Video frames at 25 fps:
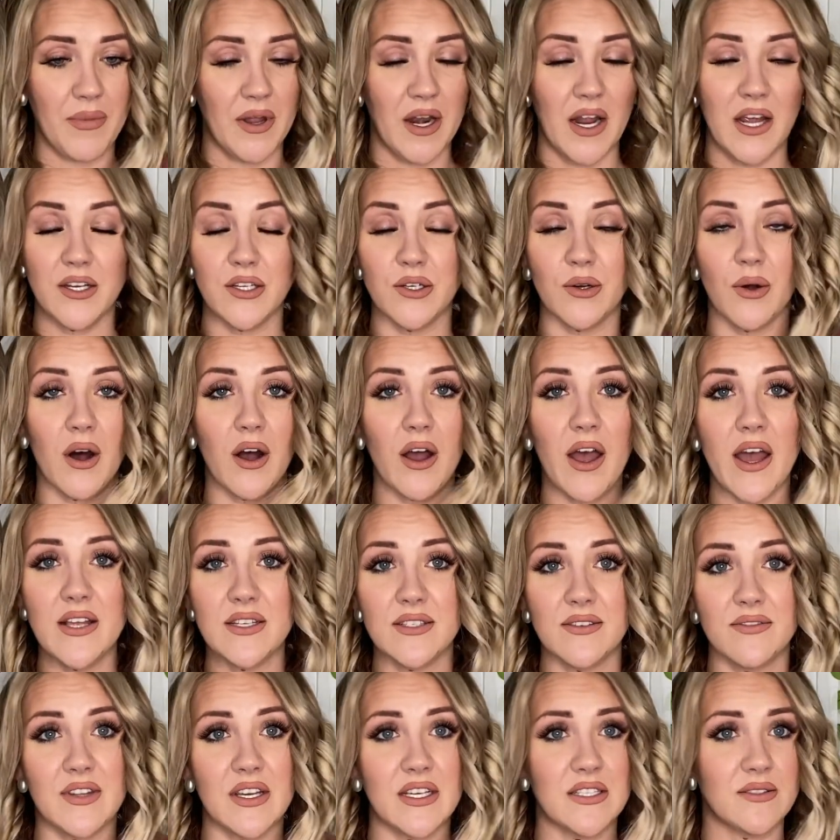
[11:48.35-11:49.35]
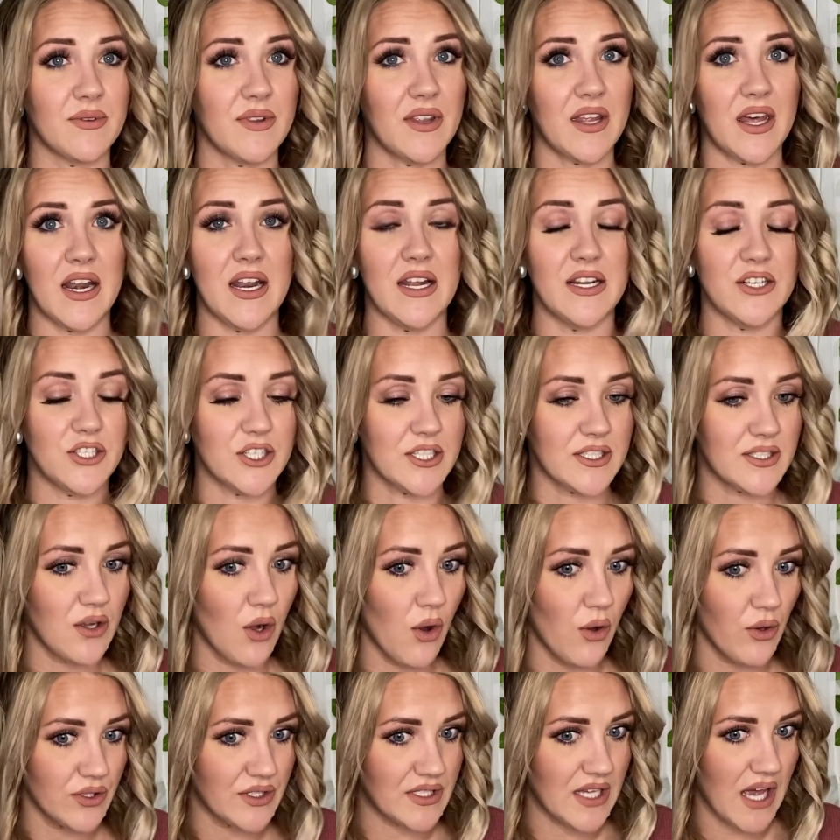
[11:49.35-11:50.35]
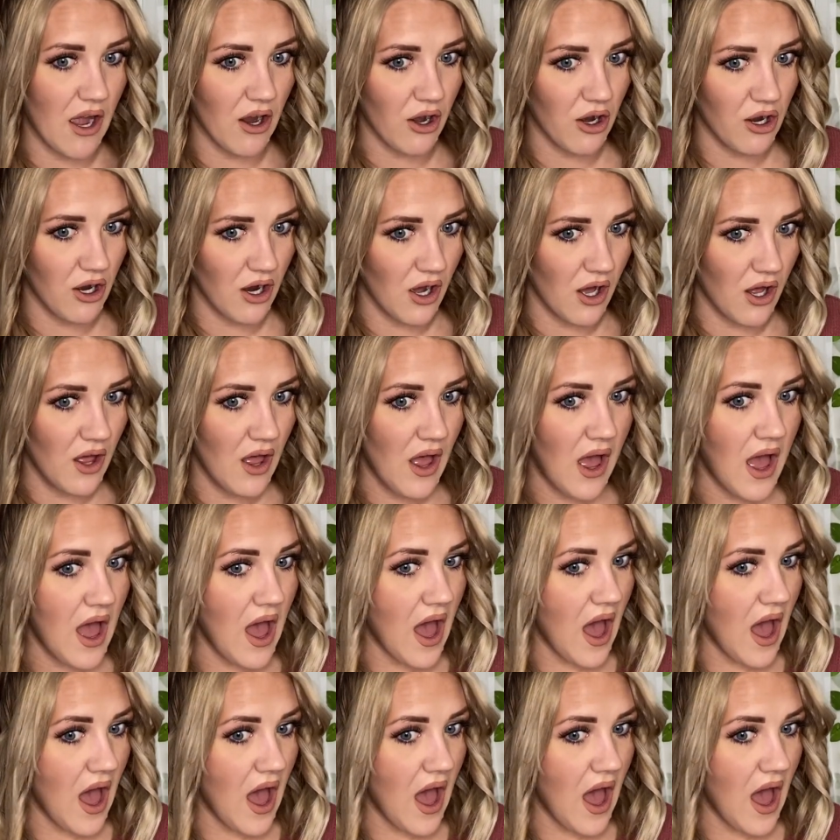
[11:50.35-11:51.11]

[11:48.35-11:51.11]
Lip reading: and I do all kinds of things with it, and it just holds that curl.